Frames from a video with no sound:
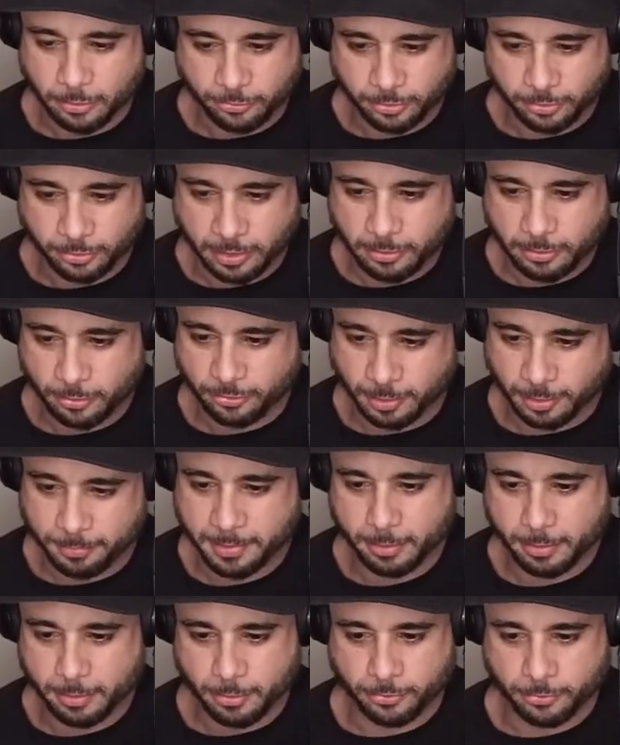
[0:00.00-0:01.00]
there's
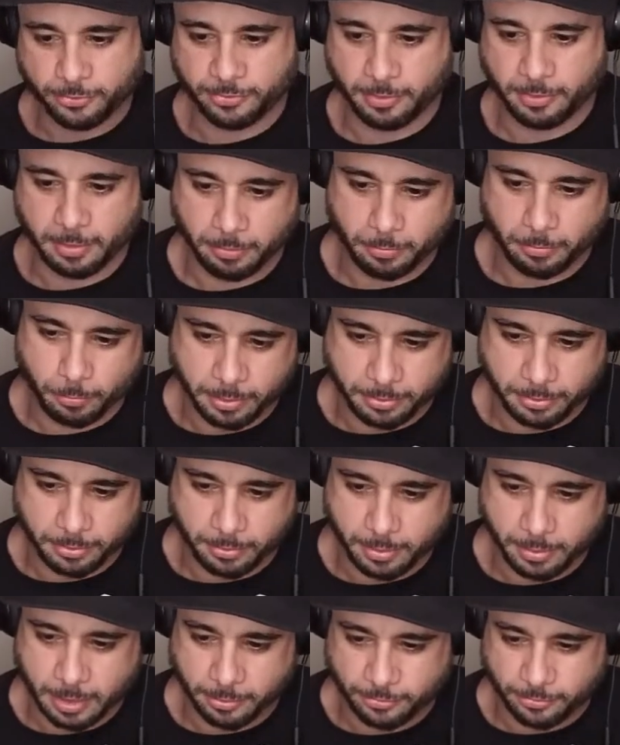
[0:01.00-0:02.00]
something else with
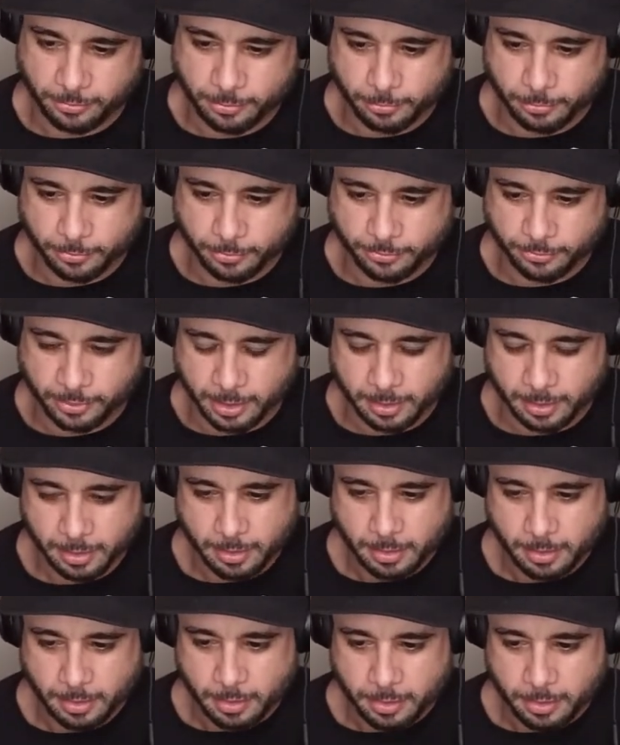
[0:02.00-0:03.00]
you guys too. It's like
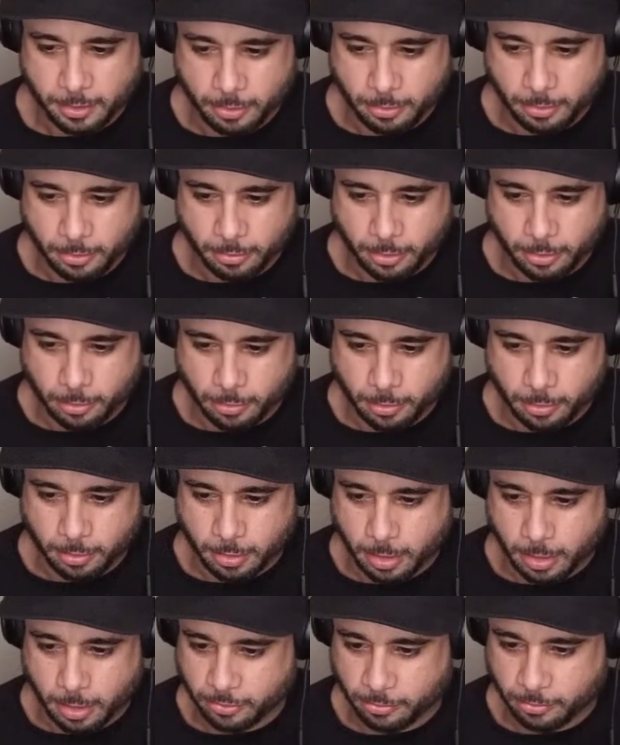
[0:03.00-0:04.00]

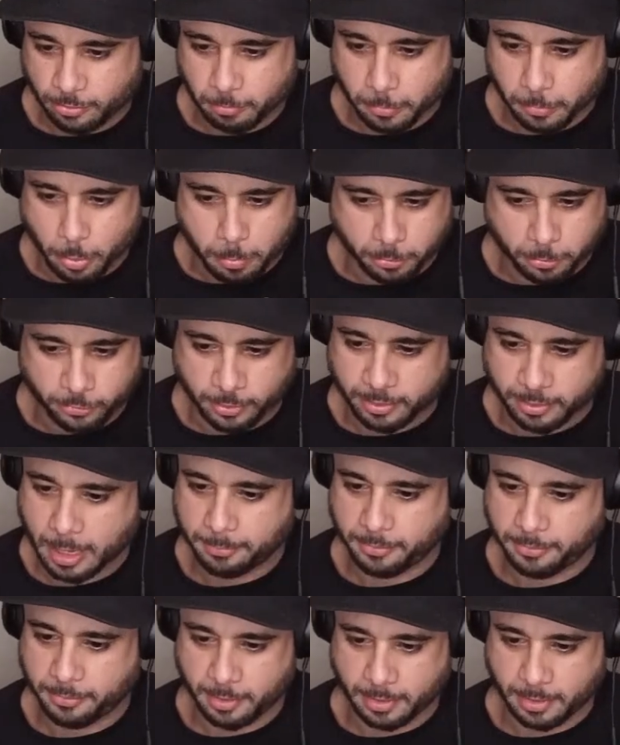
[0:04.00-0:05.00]
you're almost a
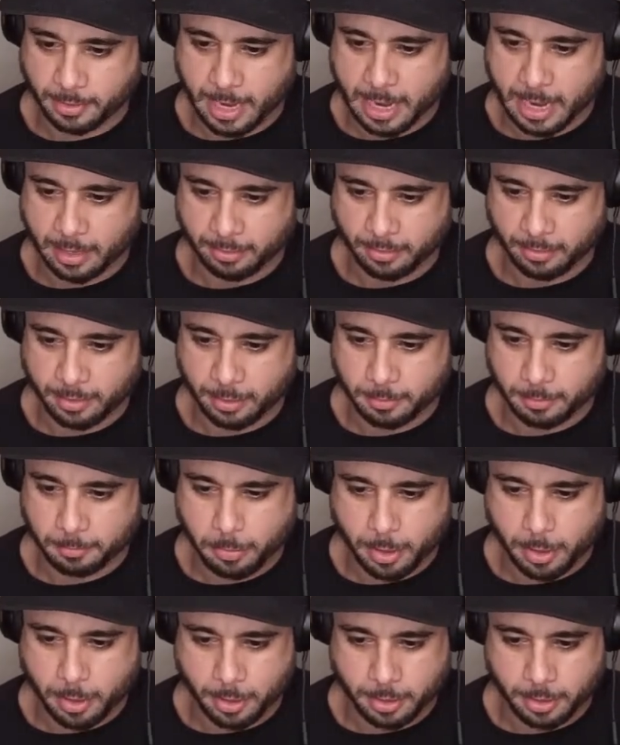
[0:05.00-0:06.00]
top tier
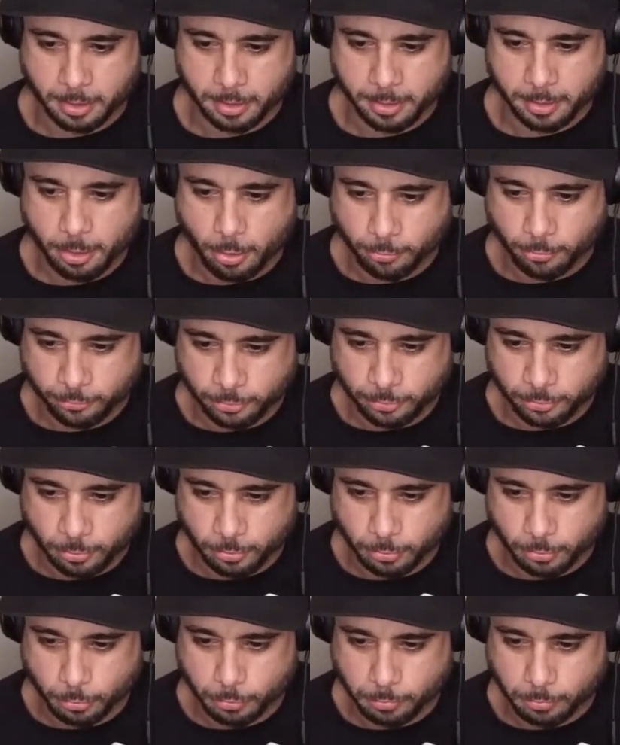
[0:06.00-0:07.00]
athlete, but you
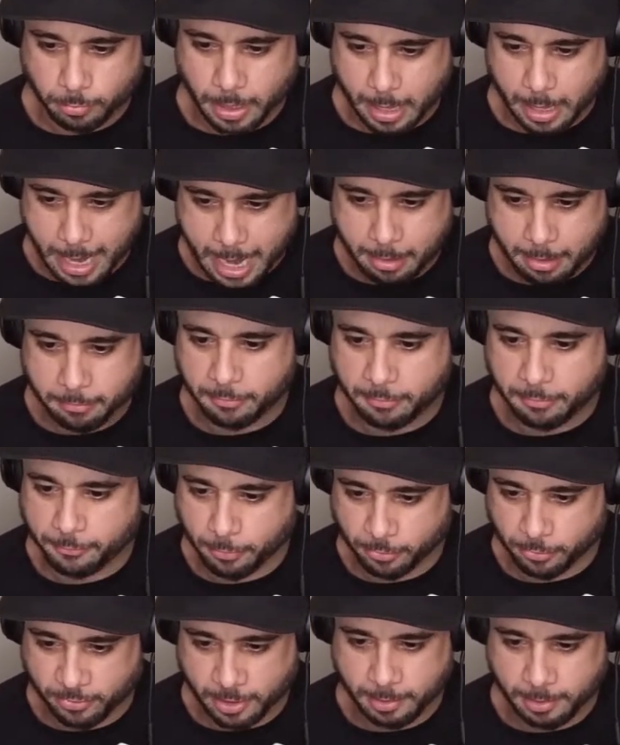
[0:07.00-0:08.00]
also have a
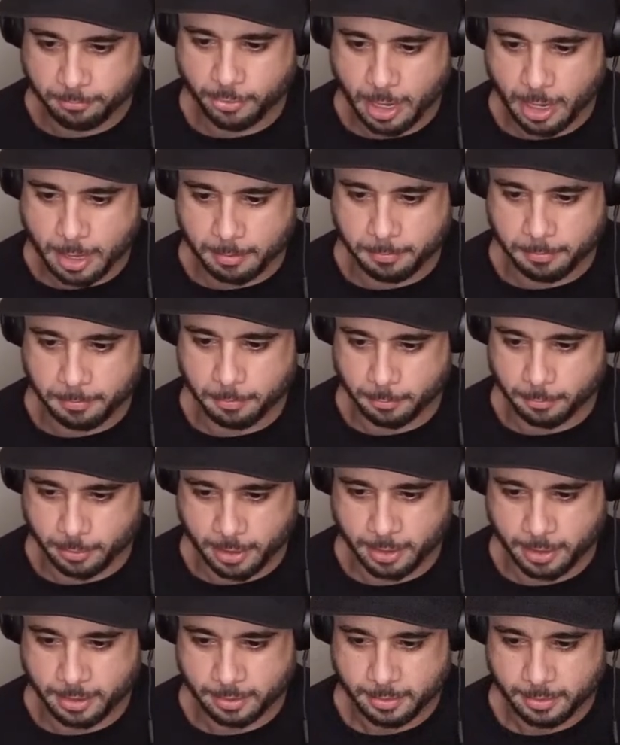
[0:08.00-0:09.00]
full-time job,
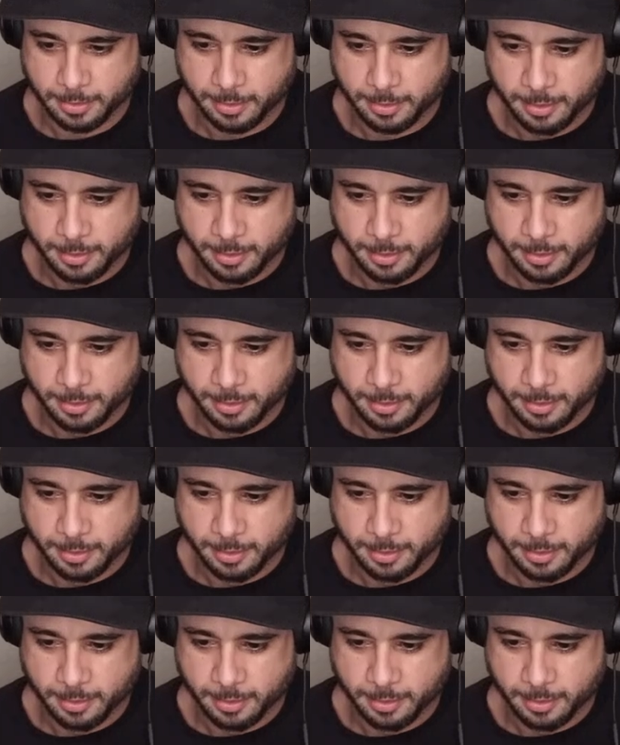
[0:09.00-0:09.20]
right?